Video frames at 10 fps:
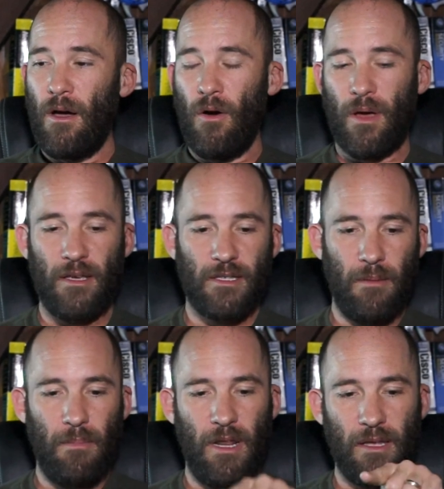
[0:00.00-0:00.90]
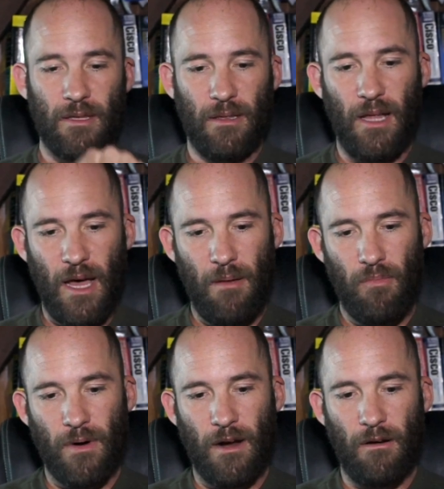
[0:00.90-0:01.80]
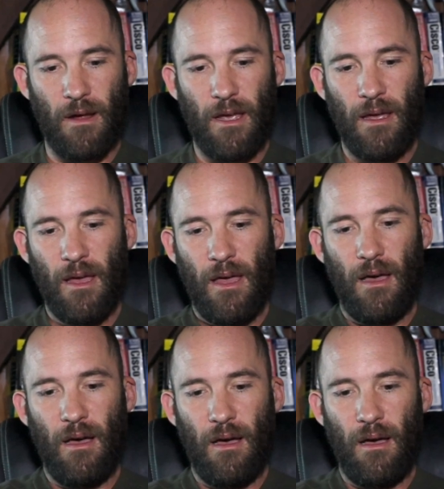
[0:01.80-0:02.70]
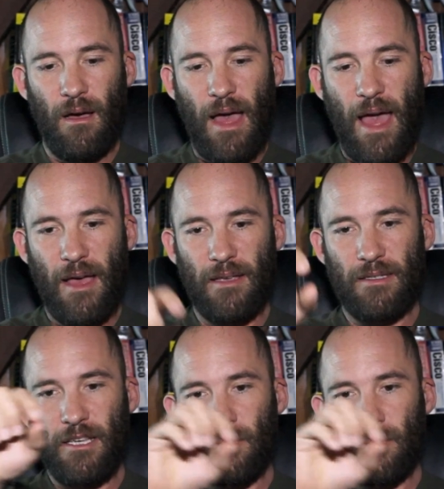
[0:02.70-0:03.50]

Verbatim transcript: okay, somebody at the library uh, has these